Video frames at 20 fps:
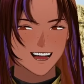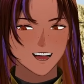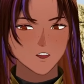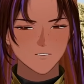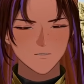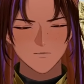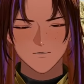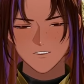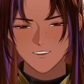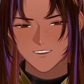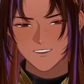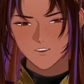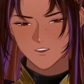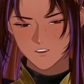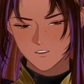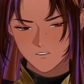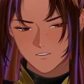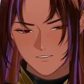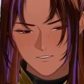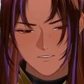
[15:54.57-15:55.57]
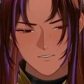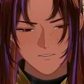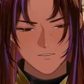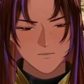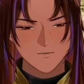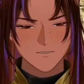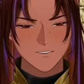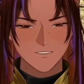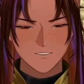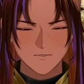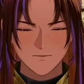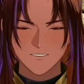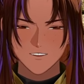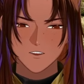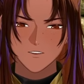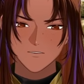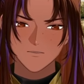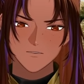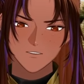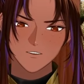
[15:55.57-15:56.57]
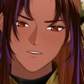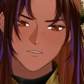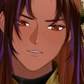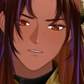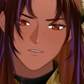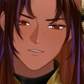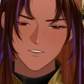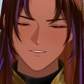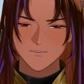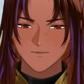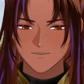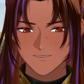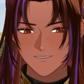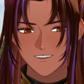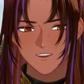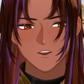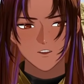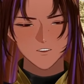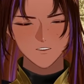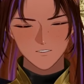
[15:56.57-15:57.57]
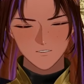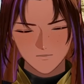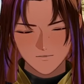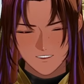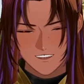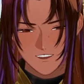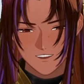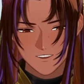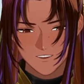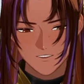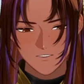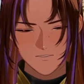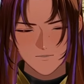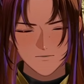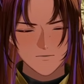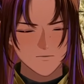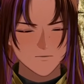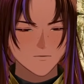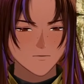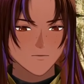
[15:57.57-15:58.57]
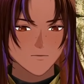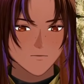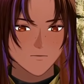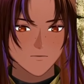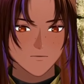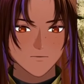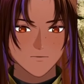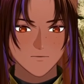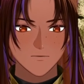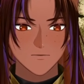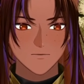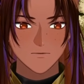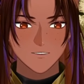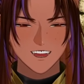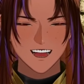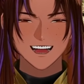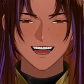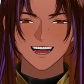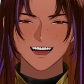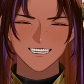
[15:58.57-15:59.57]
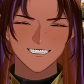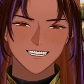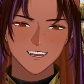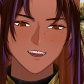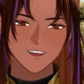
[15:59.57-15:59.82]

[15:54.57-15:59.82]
But once your friends pick up +1 weapons and at rank, and at